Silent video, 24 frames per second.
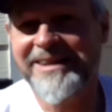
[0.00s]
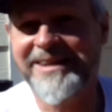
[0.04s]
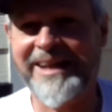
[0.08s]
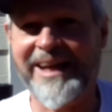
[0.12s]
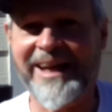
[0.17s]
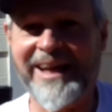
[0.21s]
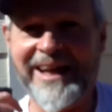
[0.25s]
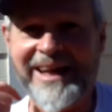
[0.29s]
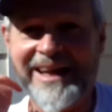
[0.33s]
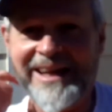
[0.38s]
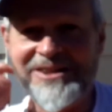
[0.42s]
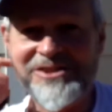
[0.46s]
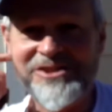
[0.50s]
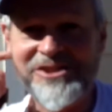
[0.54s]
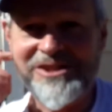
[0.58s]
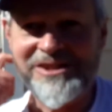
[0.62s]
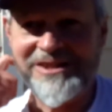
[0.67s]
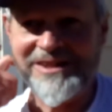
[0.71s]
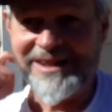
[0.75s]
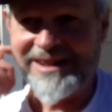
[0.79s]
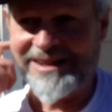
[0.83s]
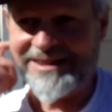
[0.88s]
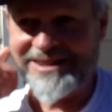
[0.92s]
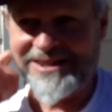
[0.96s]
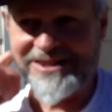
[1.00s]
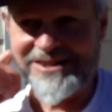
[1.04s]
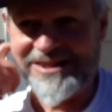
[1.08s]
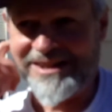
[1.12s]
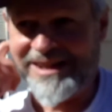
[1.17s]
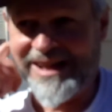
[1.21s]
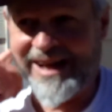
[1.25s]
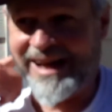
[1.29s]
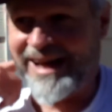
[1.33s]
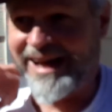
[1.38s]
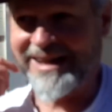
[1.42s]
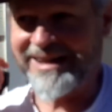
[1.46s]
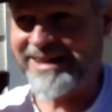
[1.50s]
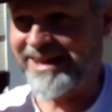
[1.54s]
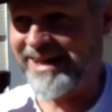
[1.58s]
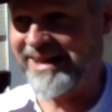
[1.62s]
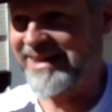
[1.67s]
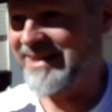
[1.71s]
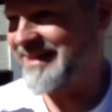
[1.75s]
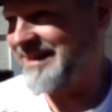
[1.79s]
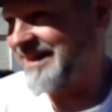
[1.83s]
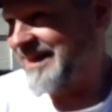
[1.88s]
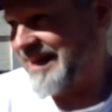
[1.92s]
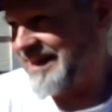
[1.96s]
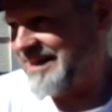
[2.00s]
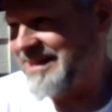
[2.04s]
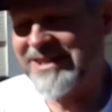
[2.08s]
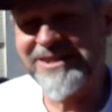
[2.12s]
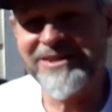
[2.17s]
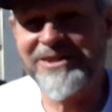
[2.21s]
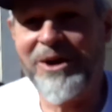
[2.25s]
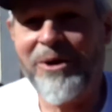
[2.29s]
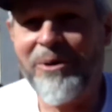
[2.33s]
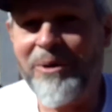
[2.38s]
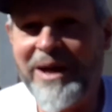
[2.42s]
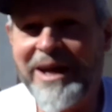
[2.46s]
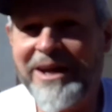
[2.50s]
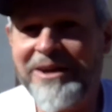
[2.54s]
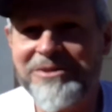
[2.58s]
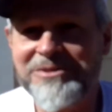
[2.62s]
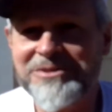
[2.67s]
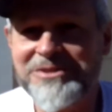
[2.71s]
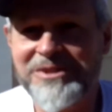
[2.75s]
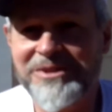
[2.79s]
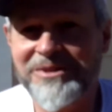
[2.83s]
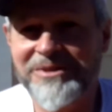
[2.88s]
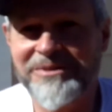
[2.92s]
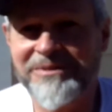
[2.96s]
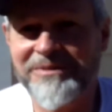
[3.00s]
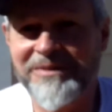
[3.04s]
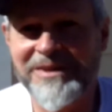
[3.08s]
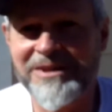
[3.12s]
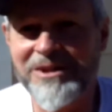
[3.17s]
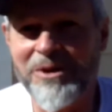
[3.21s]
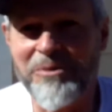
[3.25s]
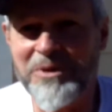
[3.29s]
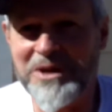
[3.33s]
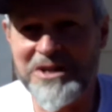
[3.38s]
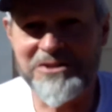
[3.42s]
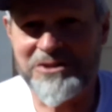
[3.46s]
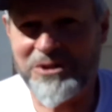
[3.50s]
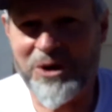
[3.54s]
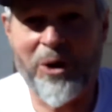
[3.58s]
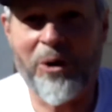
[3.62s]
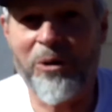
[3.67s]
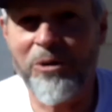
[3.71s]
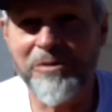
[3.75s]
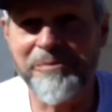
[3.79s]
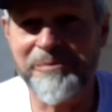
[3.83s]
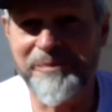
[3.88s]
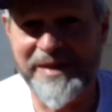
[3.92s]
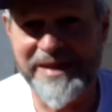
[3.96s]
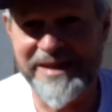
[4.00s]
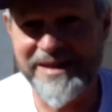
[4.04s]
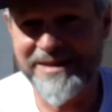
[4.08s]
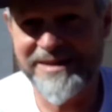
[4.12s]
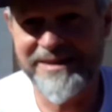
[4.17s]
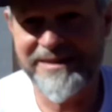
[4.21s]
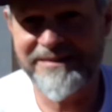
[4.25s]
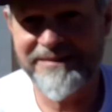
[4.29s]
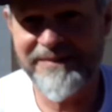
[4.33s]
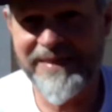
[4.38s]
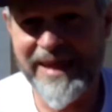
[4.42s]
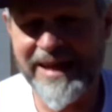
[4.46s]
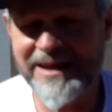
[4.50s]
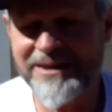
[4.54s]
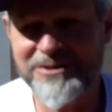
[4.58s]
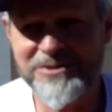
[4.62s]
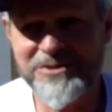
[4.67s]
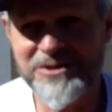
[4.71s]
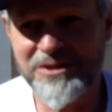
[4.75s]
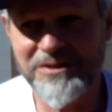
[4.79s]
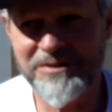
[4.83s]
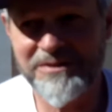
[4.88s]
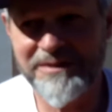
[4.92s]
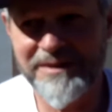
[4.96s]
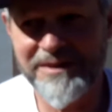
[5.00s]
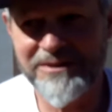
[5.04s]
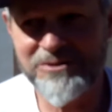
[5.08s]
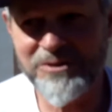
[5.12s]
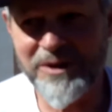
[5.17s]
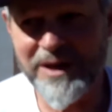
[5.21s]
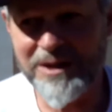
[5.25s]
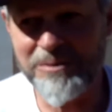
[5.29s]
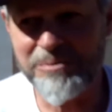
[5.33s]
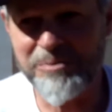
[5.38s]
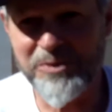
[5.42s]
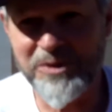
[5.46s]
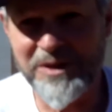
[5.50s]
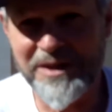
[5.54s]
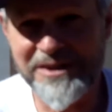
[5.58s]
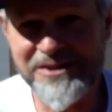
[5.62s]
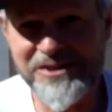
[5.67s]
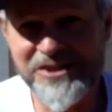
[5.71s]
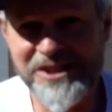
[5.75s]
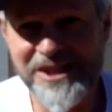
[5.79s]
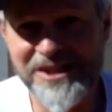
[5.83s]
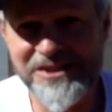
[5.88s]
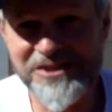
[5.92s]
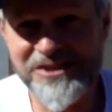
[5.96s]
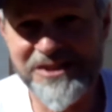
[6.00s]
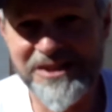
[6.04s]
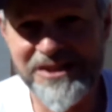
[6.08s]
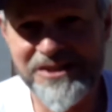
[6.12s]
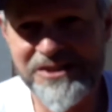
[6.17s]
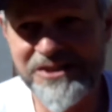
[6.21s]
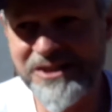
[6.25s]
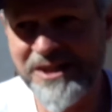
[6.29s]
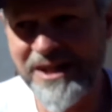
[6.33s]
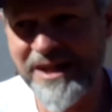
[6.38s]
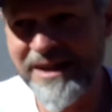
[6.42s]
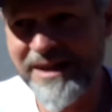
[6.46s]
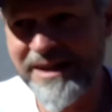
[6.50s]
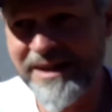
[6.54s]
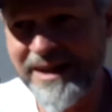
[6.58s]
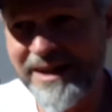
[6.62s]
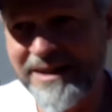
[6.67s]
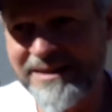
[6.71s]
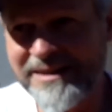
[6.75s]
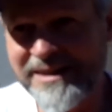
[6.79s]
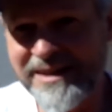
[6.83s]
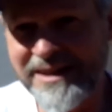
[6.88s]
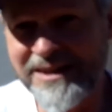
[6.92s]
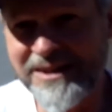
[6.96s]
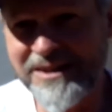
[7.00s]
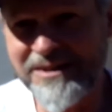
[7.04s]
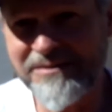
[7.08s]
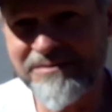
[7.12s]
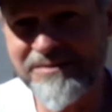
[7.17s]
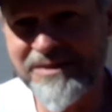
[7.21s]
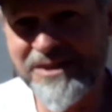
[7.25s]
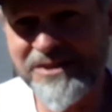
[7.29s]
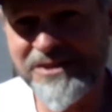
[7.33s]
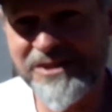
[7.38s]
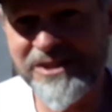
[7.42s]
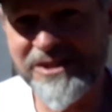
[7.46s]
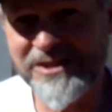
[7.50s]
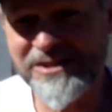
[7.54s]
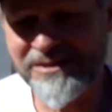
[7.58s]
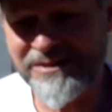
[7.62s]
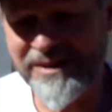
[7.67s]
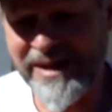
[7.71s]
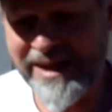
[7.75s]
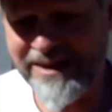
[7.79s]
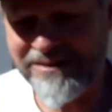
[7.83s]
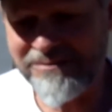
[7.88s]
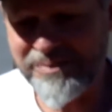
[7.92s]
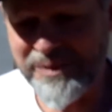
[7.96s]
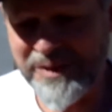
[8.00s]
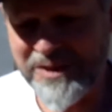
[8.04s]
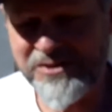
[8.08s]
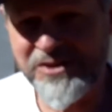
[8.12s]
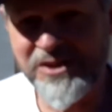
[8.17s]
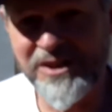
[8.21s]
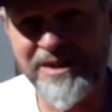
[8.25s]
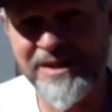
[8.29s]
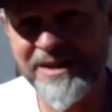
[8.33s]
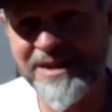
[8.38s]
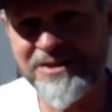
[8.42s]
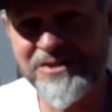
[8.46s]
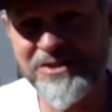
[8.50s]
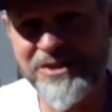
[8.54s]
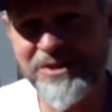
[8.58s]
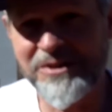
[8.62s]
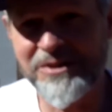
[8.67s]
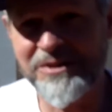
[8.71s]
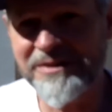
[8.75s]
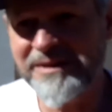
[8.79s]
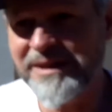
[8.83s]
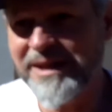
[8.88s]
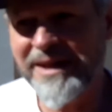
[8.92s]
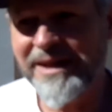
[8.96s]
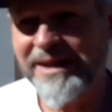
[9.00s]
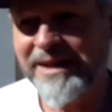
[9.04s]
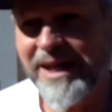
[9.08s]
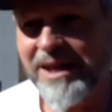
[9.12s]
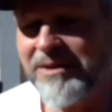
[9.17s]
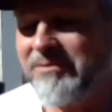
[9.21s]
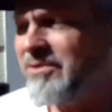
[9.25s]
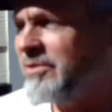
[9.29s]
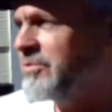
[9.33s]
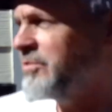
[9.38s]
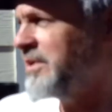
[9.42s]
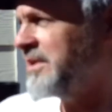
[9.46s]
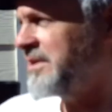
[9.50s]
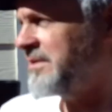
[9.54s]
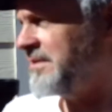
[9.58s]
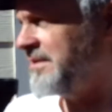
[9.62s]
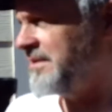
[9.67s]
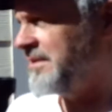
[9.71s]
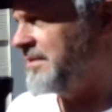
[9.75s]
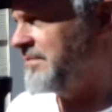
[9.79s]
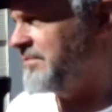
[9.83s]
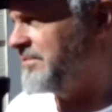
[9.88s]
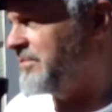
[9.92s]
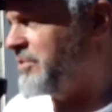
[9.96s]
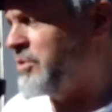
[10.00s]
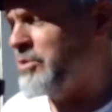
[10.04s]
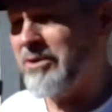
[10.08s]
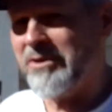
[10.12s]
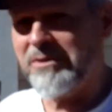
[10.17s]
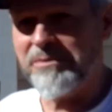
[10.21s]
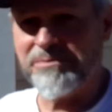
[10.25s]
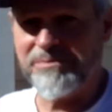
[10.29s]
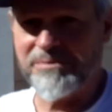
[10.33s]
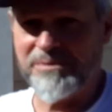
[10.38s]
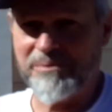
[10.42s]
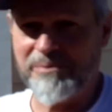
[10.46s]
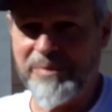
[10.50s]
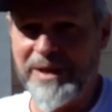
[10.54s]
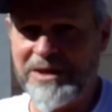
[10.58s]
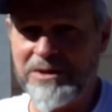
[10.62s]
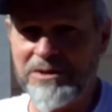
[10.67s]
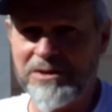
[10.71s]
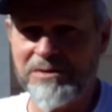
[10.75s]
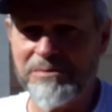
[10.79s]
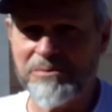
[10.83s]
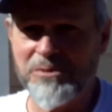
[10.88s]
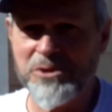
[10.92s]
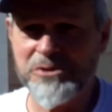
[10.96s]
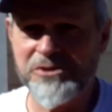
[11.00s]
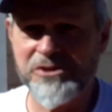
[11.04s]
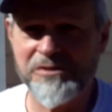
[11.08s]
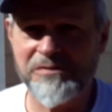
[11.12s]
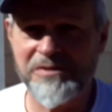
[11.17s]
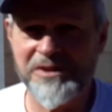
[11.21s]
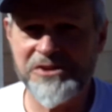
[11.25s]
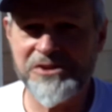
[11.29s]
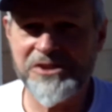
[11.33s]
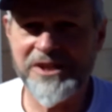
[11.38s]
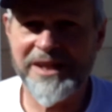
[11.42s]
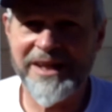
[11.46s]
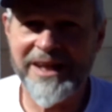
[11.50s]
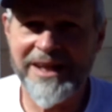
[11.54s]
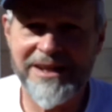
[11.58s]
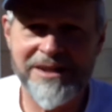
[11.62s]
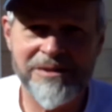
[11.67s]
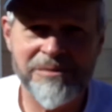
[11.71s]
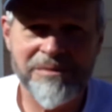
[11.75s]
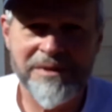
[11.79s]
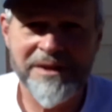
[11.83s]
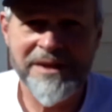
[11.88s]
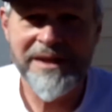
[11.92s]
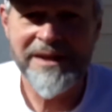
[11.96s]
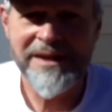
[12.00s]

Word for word: cage. Just, I, I didn't know how to, no one told me how to try to process this and think of this as live pitching. And I still, even with more better, more sophisticated